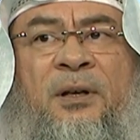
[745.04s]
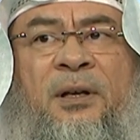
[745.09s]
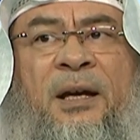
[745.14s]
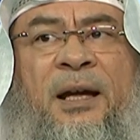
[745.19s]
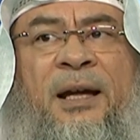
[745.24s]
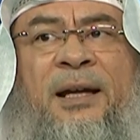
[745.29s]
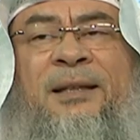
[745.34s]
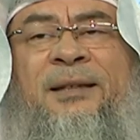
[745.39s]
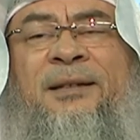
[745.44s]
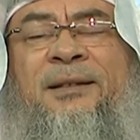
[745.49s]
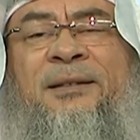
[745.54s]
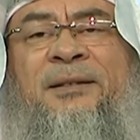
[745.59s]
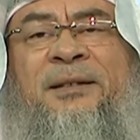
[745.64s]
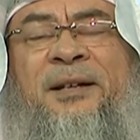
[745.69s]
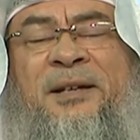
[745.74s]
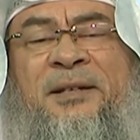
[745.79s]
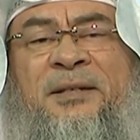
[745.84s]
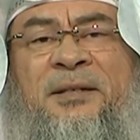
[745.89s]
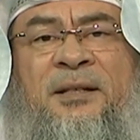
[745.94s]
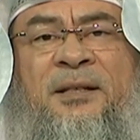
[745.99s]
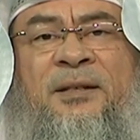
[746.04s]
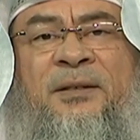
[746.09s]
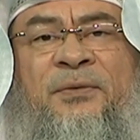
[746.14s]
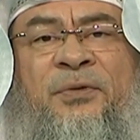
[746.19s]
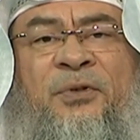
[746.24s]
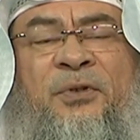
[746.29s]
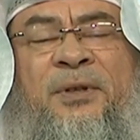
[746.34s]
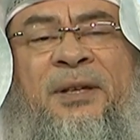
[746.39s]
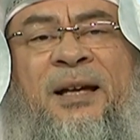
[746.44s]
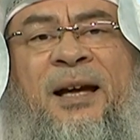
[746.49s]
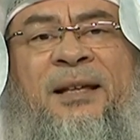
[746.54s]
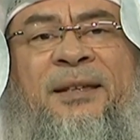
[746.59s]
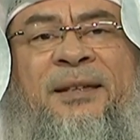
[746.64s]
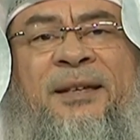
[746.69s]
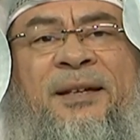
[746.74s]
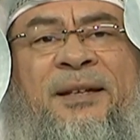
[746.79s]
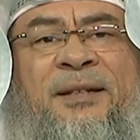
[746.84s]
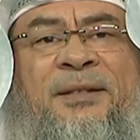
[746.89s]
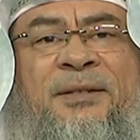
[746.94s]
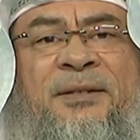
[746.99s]
And the reason for that
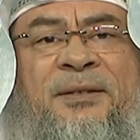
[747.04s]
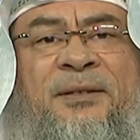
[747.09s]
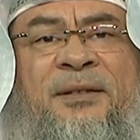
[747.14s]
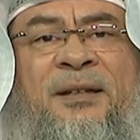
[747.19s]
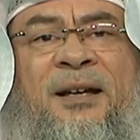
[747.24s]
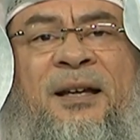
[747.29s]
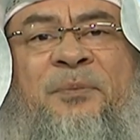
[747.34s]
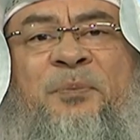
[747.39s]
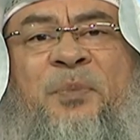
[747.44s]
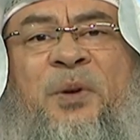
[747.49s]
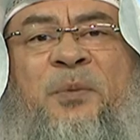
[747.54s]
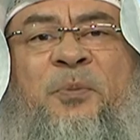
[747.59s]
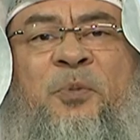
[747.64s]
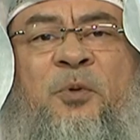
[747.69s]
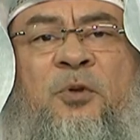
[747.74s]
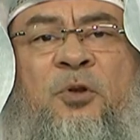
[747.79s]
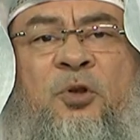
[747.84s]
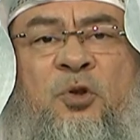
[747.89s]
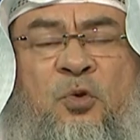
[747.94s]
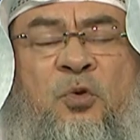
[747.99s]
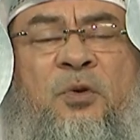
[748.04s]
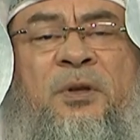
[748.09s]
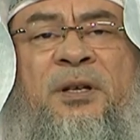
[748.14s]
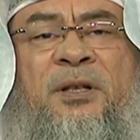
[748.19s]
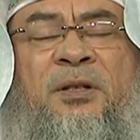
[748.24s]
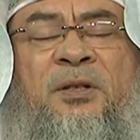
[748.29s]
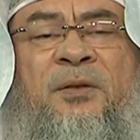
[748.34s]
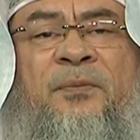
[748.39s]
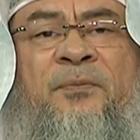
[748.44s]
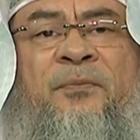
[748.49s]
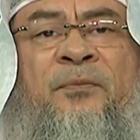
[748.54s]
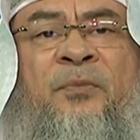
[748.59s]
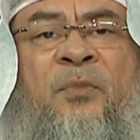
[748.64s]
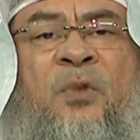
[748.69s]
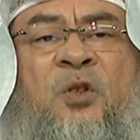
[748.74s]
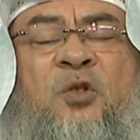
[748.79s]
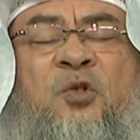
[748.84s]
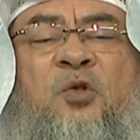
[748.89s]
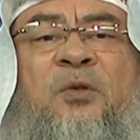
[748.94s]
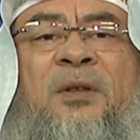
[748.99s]
is that people do this
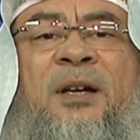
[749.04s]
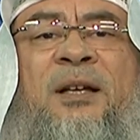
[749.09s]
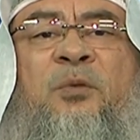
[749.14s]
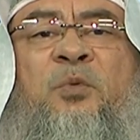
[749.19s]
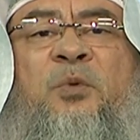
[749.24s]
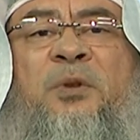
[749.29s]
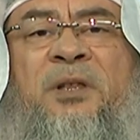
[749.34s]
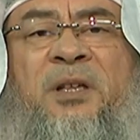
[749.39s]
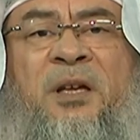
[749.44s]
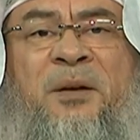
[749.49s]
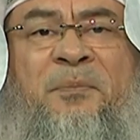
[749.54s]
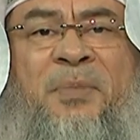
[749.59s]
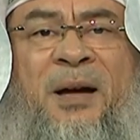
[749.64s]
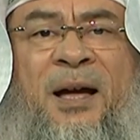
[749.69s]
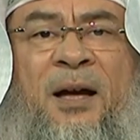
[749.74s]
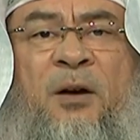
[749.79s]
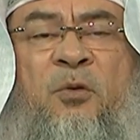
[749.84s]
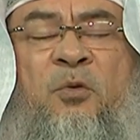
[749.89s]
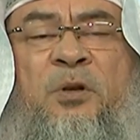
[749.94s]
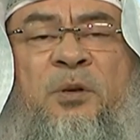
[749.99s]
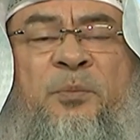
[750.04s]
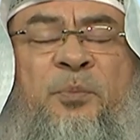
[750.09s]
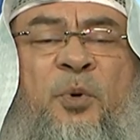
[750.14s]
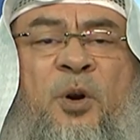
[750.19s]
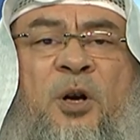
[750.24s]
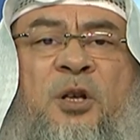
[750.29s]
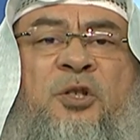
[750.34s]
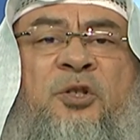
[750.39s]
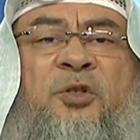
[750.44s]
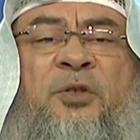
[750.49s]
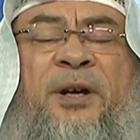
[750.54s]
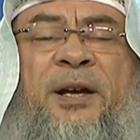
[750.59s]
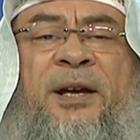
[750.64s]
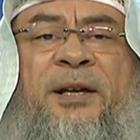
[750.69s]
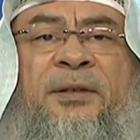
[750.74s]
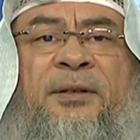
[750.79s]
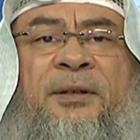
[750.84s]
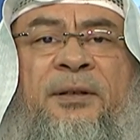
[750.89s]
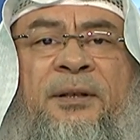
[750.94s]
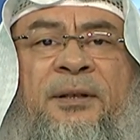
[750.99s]
so that when they bow and
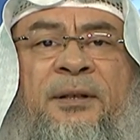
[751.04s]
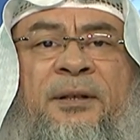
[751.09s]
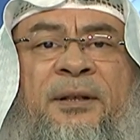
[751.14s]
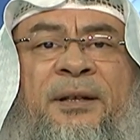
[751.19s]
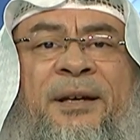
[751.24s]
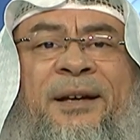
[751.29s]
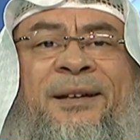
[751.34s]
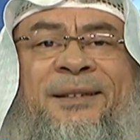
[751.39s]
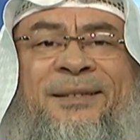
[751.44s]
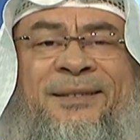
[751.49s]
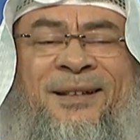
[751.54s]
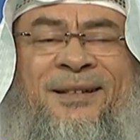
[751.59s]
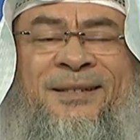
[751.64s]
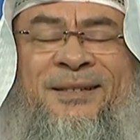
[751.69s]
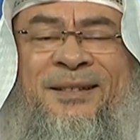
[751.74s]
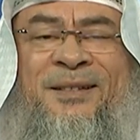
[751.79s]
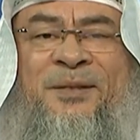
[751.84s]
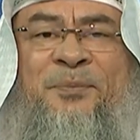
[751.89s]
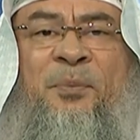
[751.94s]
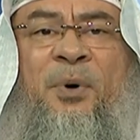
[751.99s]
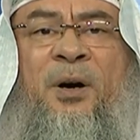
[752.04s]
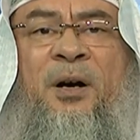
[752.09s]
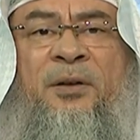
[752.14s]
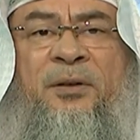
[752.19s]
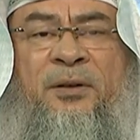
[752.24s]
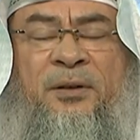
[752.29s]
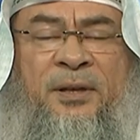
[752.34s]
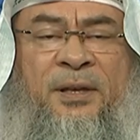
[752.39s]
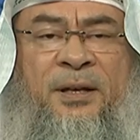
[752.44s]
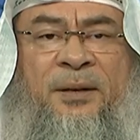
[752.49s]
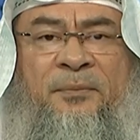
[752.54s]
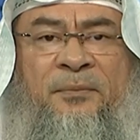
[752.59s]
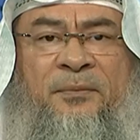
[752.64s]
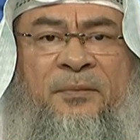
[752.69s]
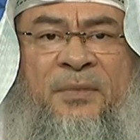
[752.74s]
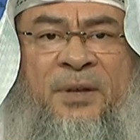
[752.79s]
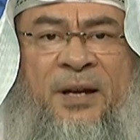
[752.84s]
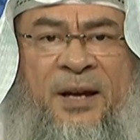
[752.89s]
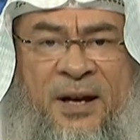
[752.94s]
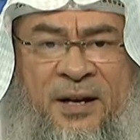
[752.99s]
prostrate, it doesn't bother them.
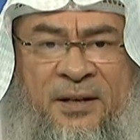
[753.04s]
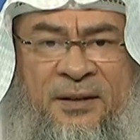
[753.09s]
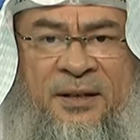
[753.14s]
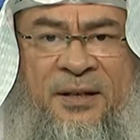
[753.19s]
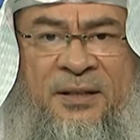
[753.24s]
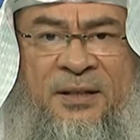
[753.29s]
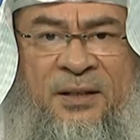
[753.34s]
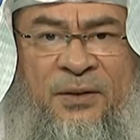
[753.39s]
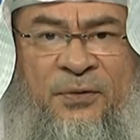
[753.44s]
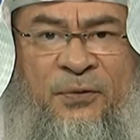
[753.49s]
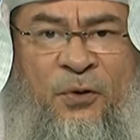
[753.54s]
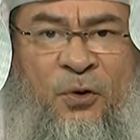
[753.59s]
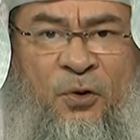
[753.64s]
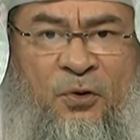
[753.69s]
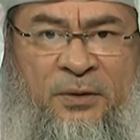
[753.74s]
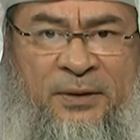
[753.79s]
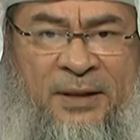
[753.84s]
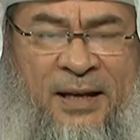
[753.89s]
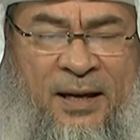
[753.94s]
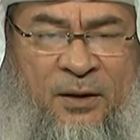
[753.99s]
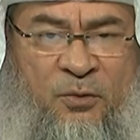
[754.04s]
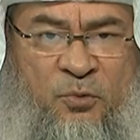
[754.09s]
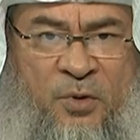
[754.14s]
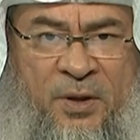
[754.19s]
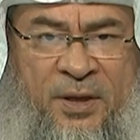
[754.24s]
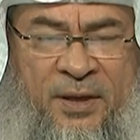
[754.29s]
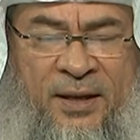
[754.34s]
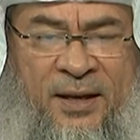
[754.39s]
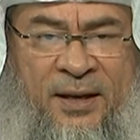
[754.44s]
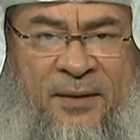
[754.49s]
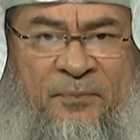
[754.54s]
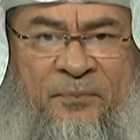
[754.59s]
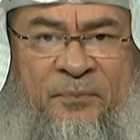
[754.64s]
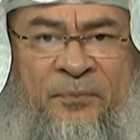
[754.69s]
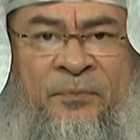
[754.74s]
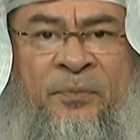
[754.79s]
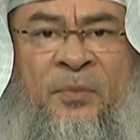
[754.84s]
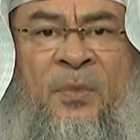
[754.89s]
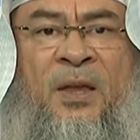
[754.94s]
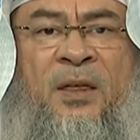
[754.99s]
The hair doesn't fall down with them.
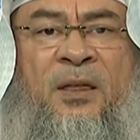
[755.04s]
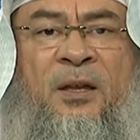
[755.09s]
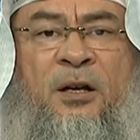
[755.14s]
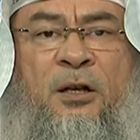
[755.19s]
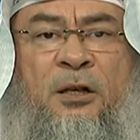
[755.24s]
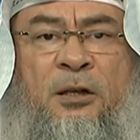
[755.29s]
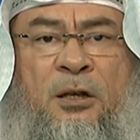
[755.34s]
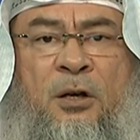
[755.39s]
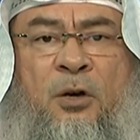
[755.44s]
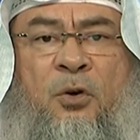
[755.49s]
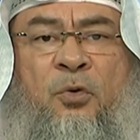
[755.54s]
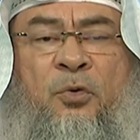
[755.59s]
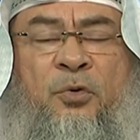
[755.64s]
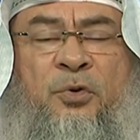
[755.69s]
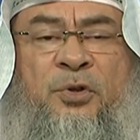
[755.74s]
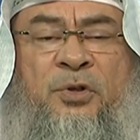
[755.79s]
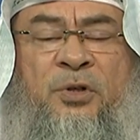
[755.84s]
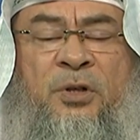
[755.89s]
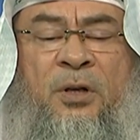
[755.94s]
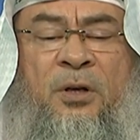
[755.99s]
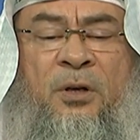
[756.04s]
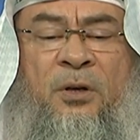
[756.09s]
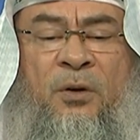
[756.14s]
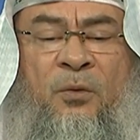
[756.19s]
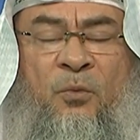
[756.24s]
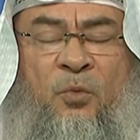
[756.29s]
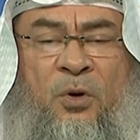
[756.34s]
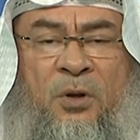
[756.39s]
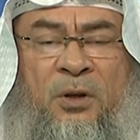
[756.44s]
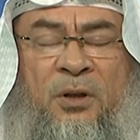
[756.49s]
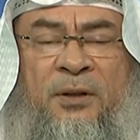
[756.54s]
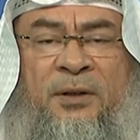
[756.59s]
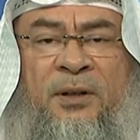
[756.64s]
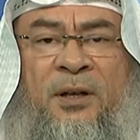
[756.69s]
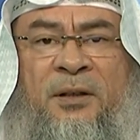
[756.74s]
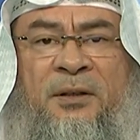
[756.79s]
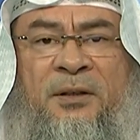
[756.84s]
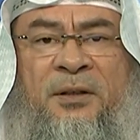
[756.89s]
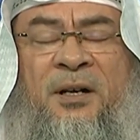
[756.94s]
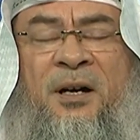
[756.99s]
The clothes will
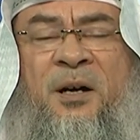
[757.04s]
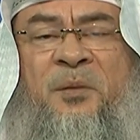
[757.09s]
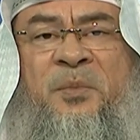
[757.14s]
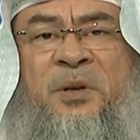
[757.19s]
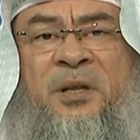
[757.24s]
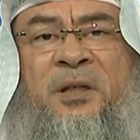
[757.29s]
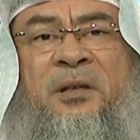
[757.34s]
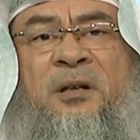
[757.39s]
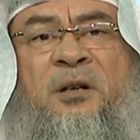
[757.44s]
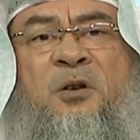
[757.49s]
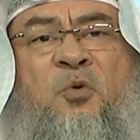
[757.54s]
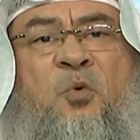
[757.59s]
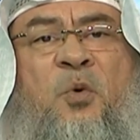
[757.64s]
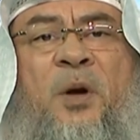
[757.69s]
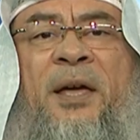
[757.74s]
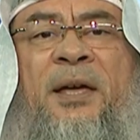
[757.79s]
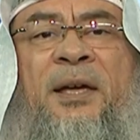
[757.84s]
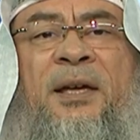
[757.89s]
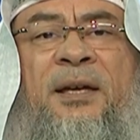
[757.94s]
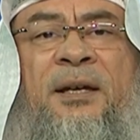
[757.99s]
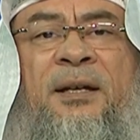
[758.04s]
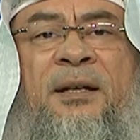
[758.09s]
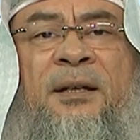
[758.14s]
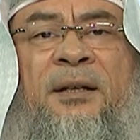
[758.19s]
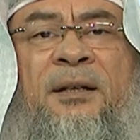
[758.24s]
not come in their way.